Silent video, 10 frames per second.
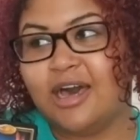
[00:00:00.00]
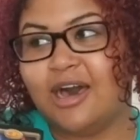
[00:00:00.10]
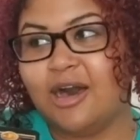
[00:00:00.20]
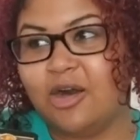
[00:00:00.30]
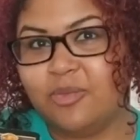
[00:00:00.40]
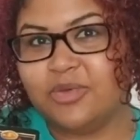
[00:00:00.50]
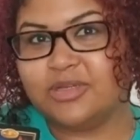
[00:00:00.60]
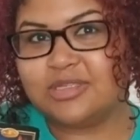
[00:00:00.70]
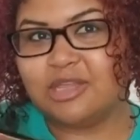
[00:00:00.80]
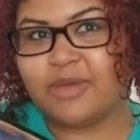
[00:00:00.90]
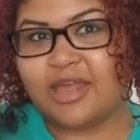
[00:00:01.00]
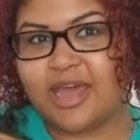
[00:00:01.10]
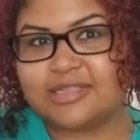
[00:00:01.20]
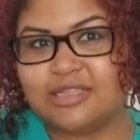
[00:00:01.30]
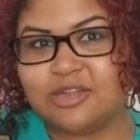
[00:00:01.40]
Um, so they might
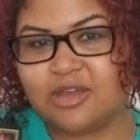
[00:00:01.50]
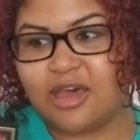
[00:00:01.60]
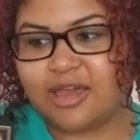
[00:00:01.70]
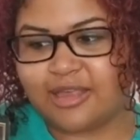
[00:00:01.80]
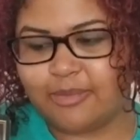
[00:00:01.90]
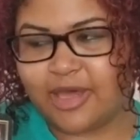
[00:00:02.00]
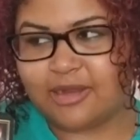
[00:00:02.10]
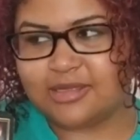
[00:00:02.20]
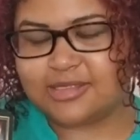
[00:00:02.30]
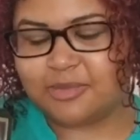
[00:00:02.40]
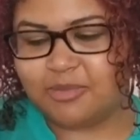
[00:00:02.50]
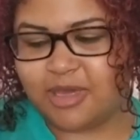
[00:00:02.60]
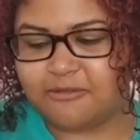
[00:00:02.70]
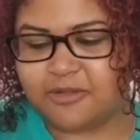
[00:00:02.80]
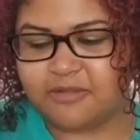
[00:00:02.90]
act a little cocky about it. So be
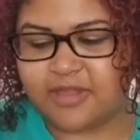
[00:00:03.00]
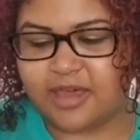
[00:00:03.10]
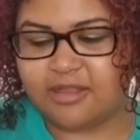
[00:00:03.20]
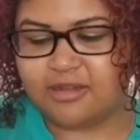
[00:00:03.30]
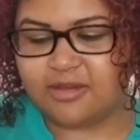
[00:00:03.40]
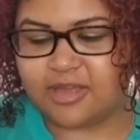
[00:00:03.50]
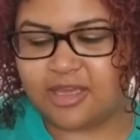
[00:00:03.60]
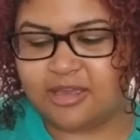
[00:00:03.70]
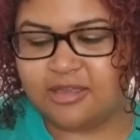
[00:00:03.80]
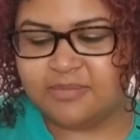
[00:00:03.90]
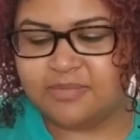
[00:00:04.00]
mindful of that, okay?